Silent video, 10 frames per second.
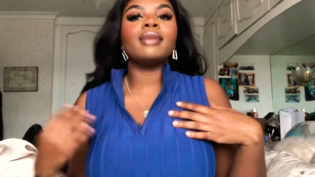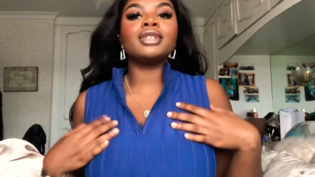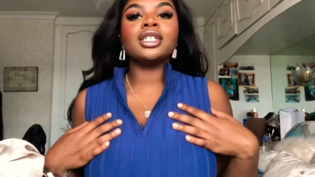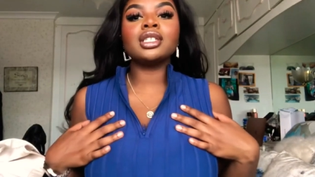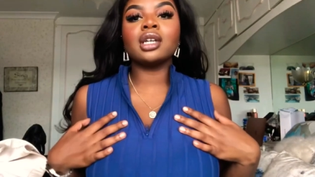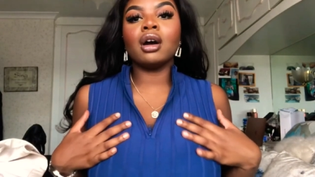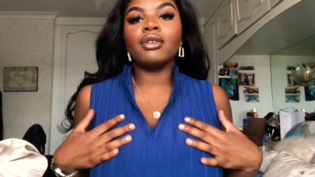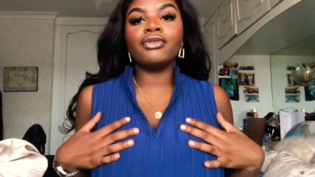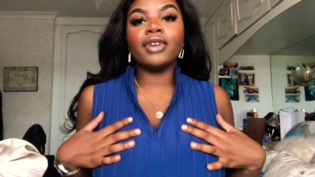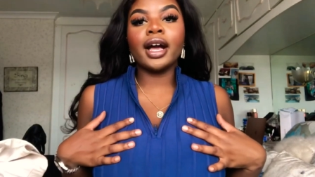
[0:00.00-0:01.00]
going to start off
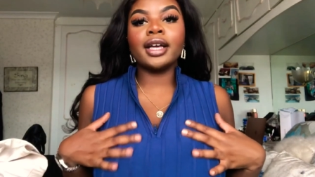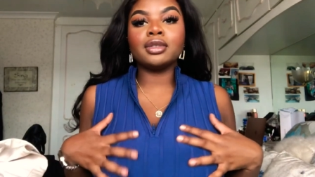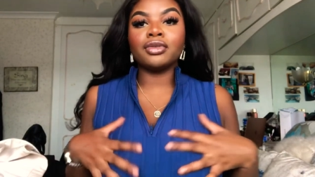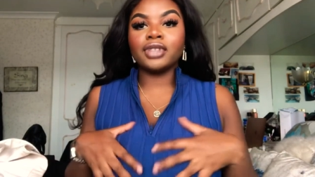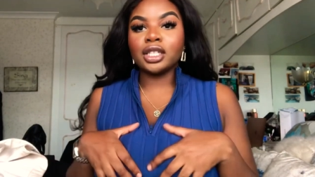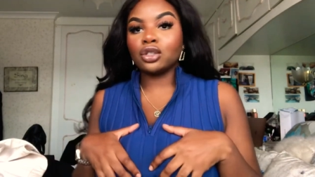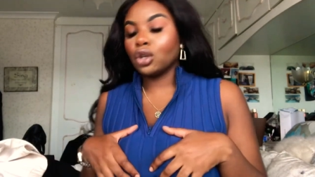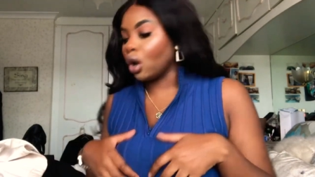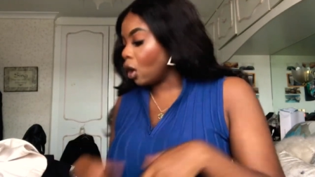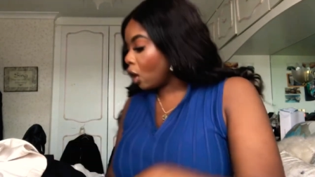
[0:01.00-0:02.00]
first with this
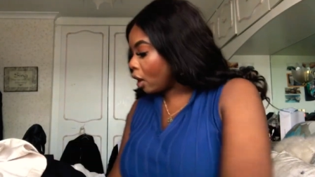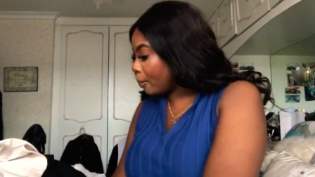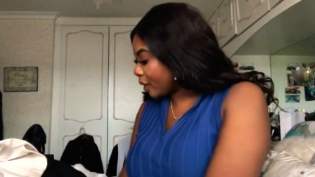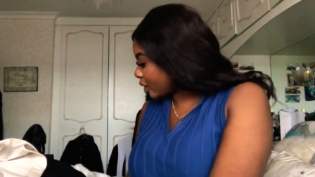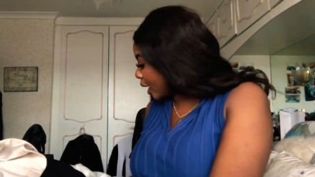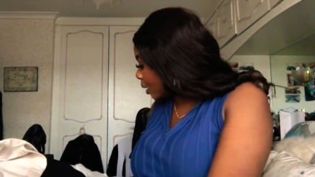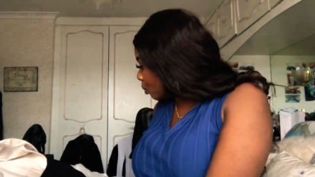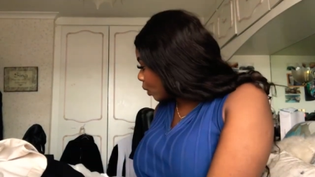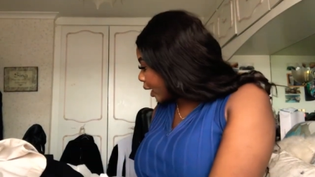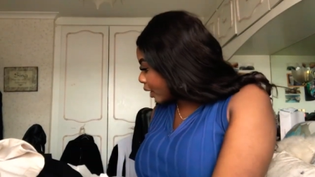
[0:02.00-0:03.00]
top that I'm
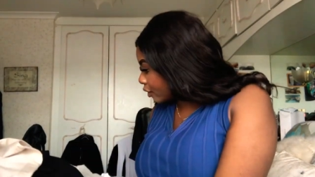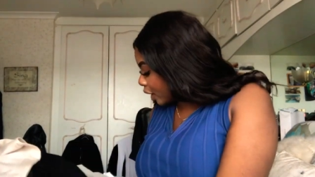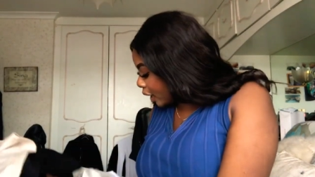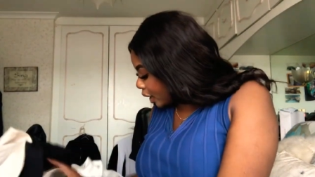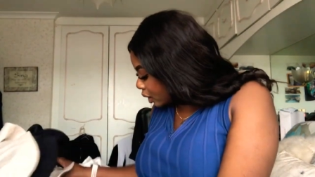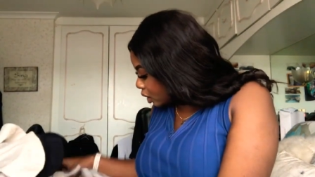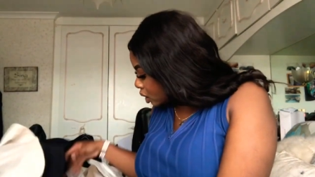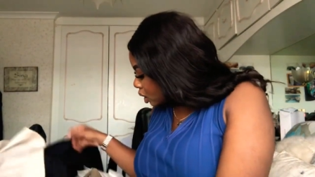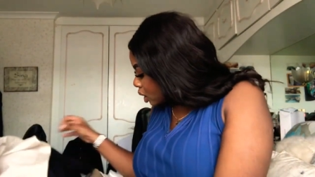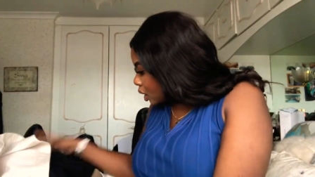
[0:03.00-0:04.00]
wearing.
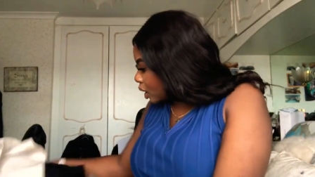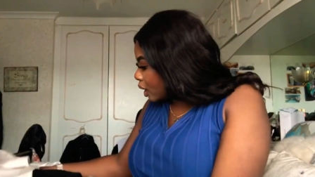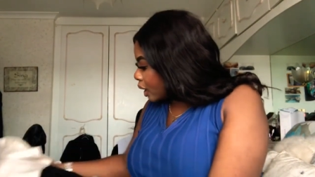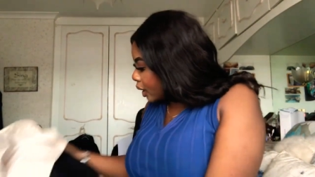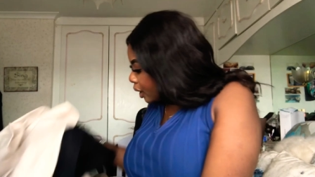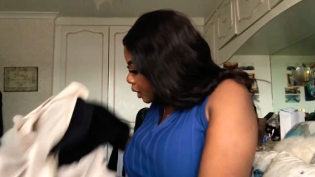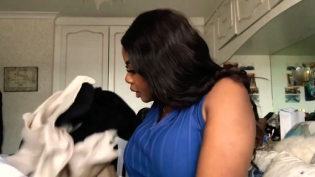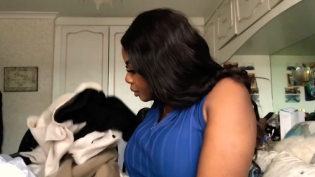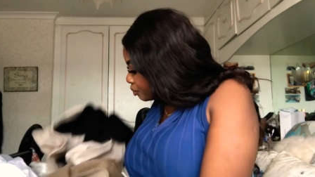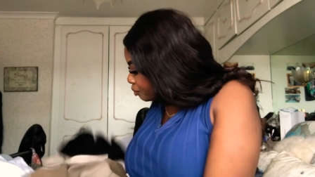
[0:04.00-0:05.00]

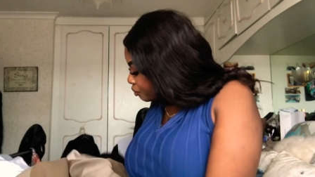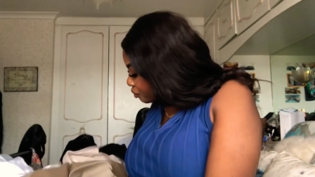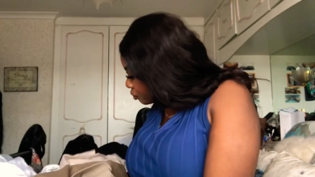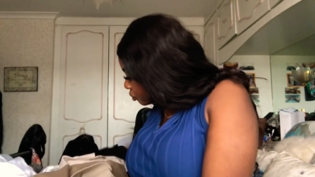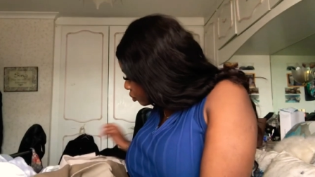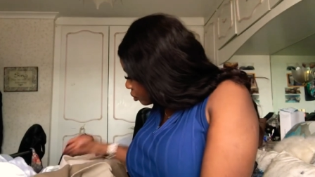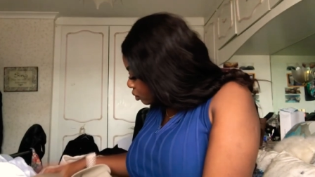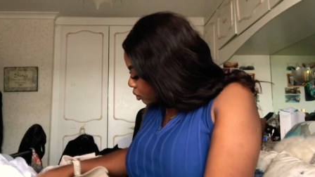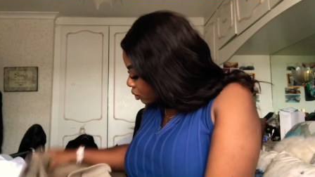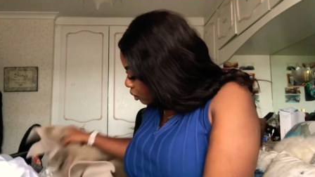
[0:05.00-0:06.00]
Um,
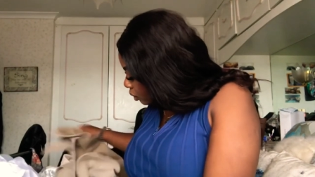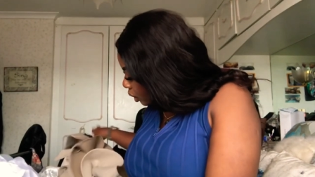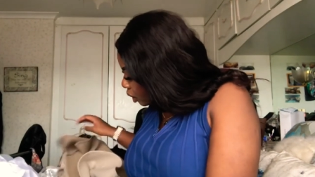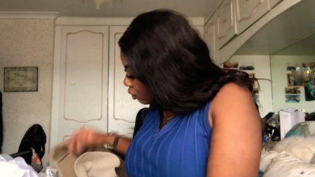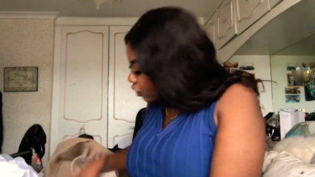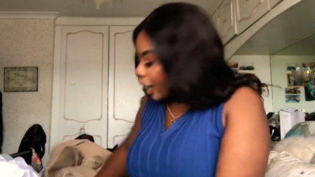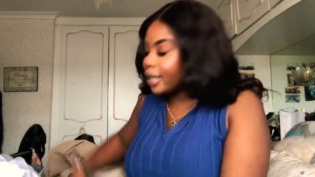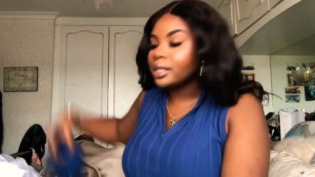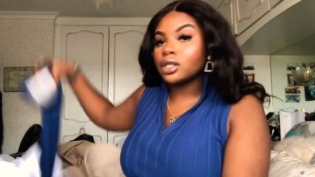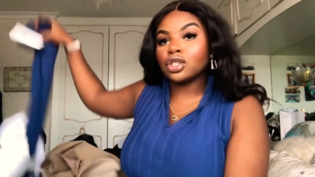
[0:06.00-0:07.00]
right,
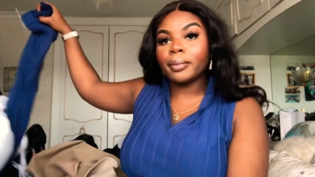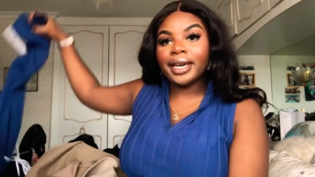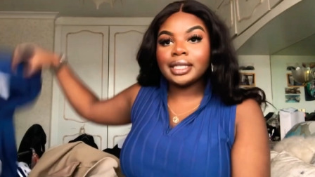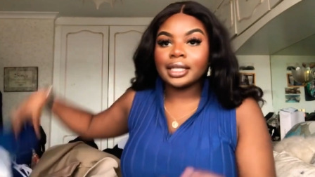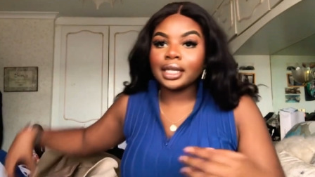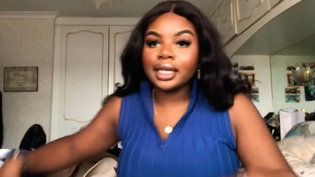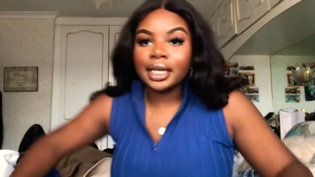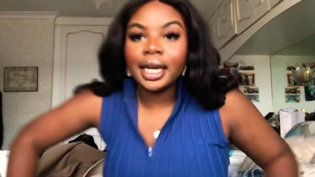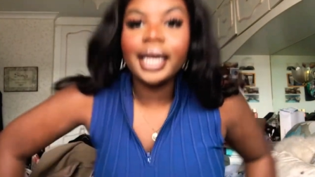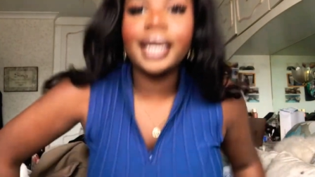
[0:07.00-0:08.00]
so basically it